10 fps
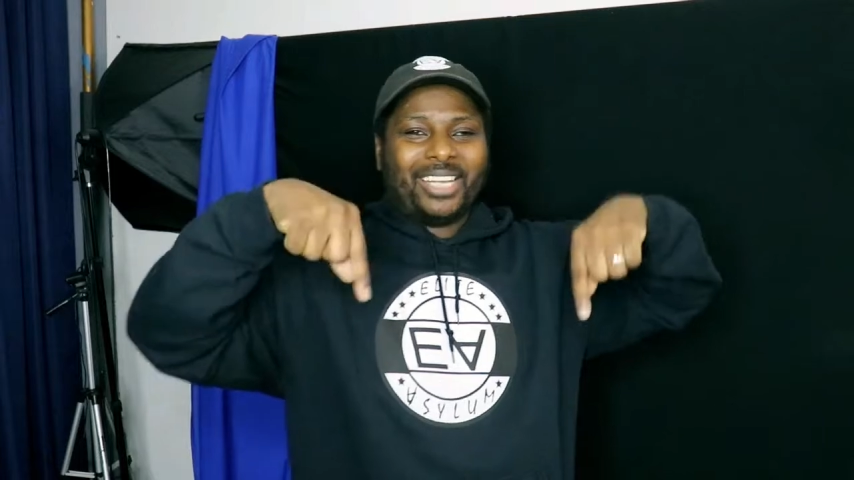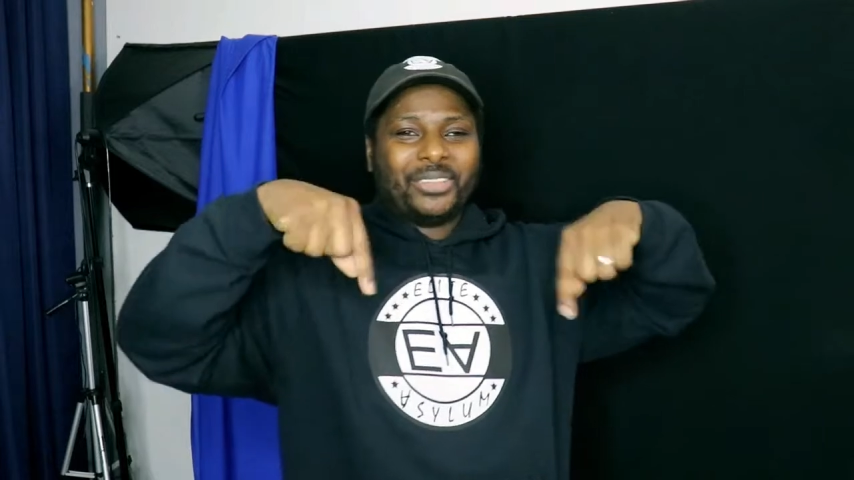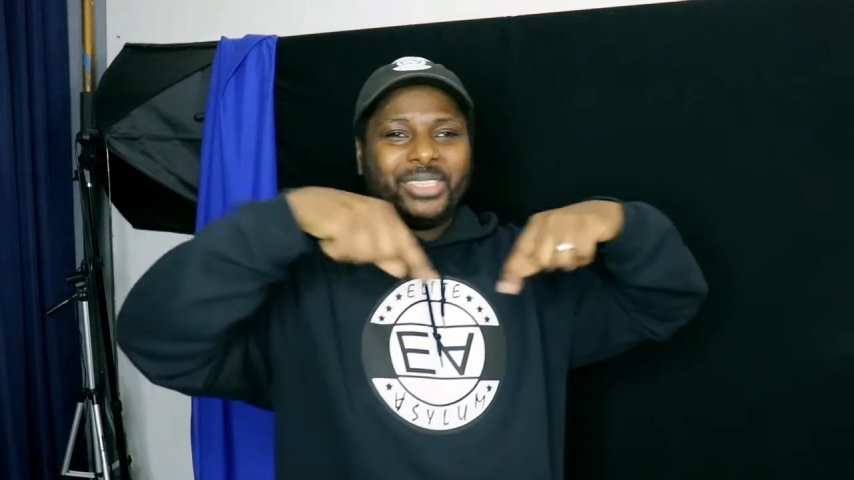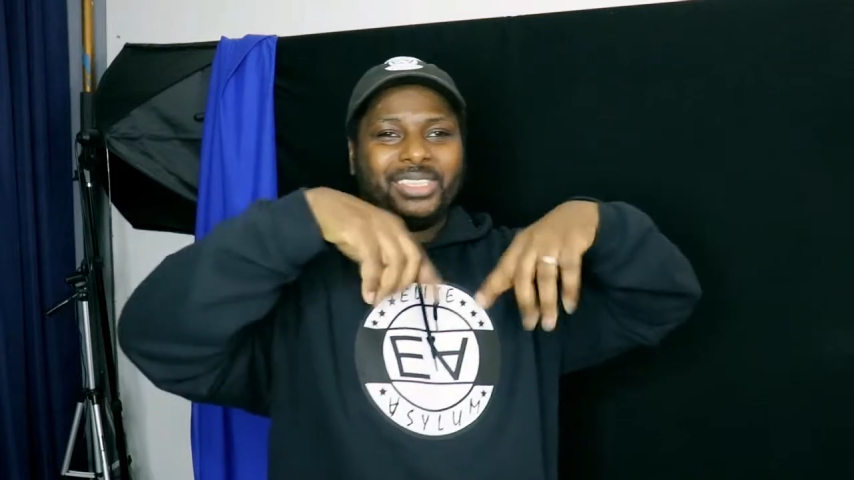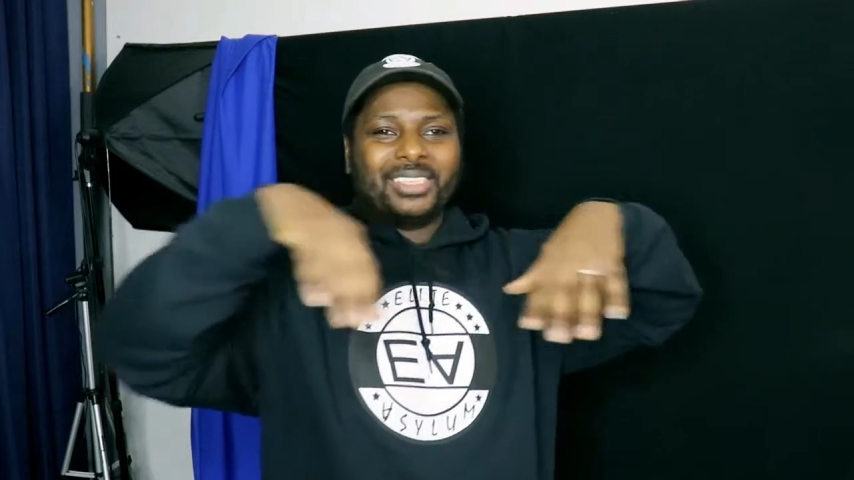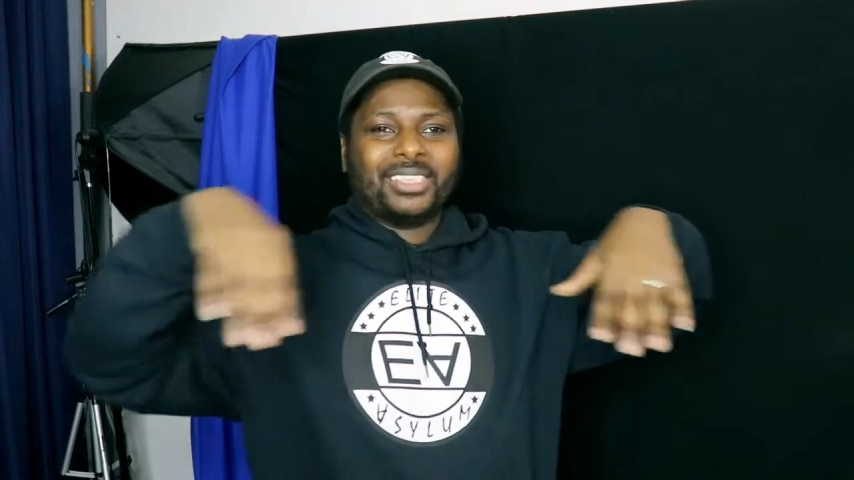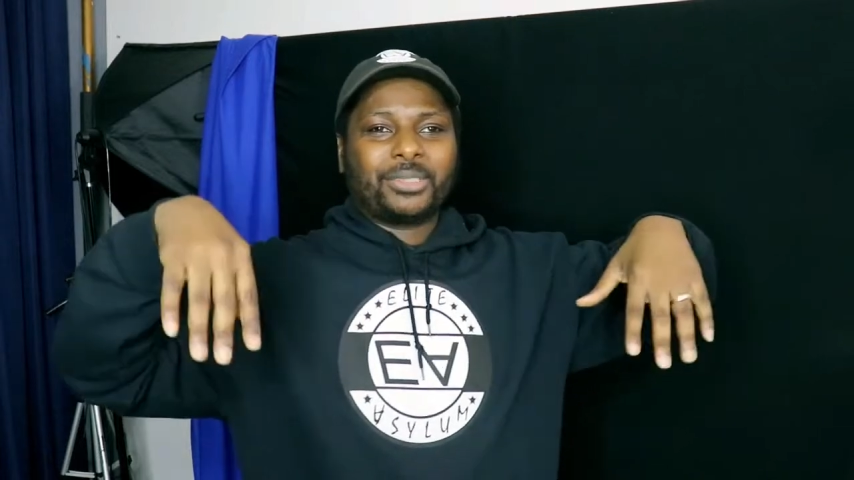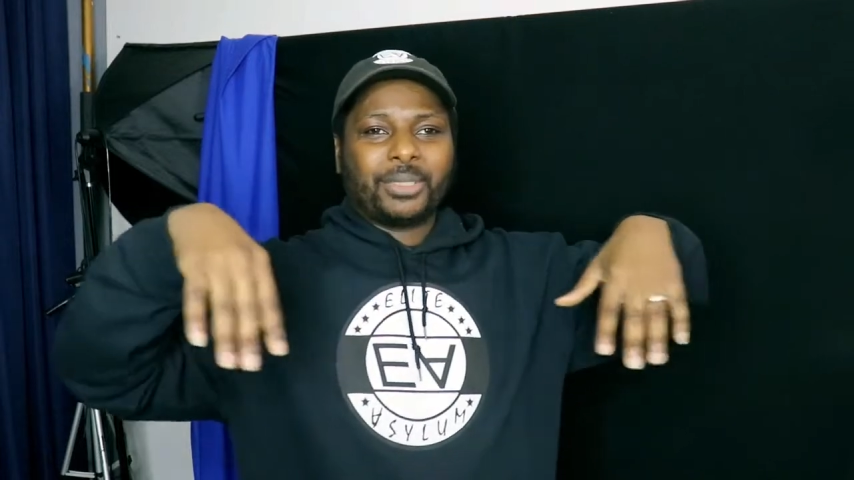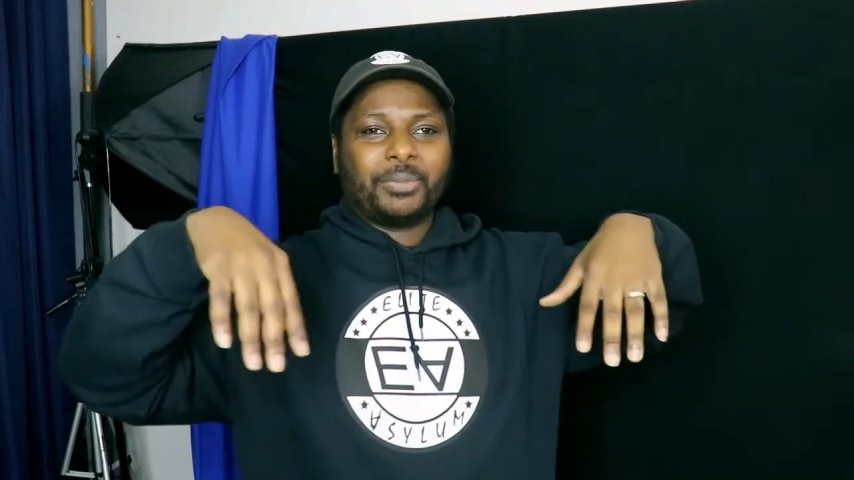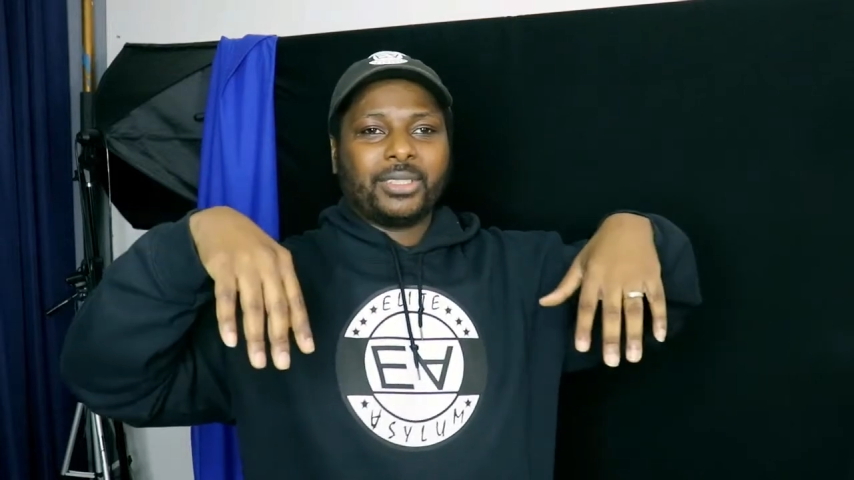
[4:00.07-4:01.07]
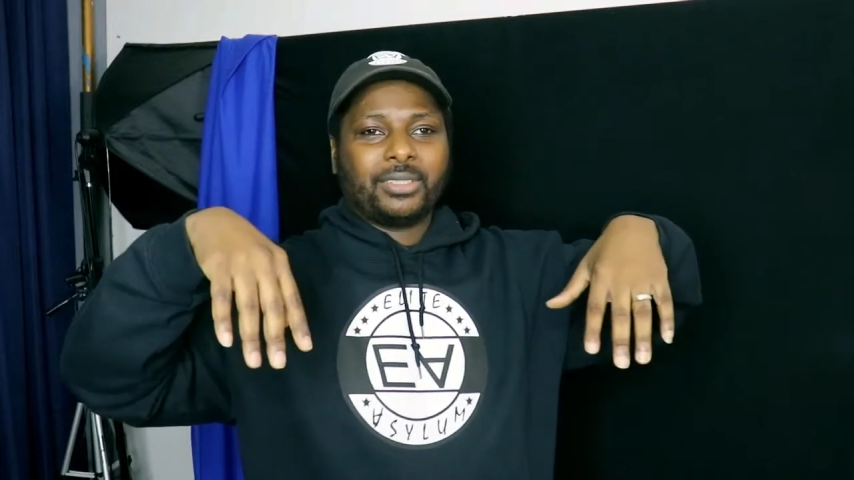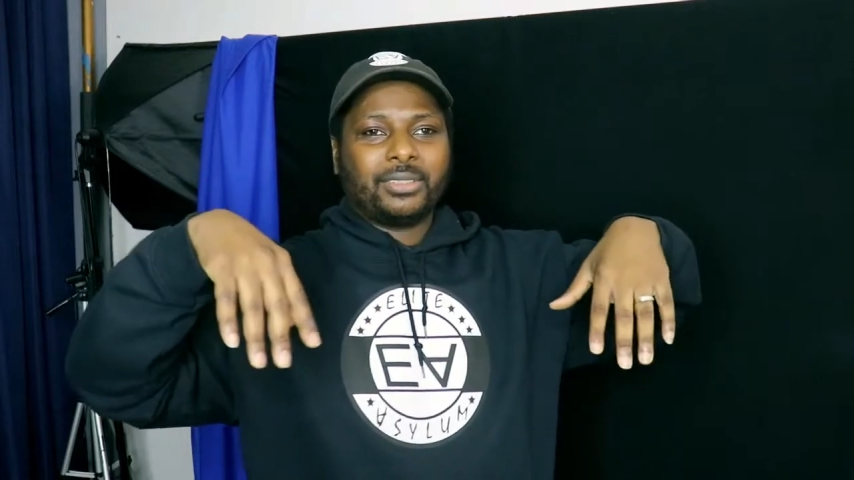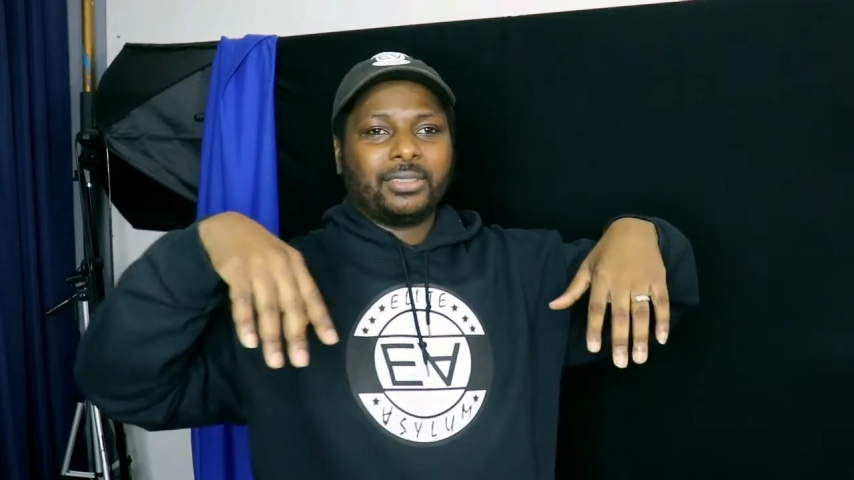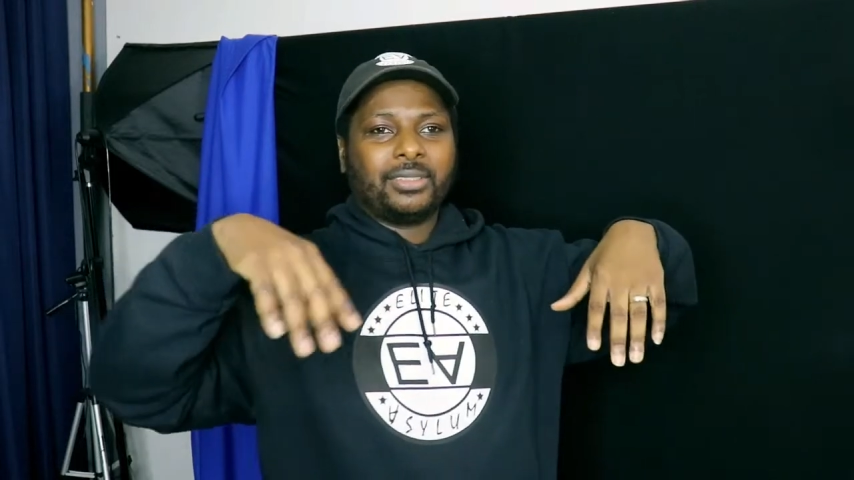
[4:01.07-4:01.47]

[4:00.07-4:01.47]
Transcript: down in the description.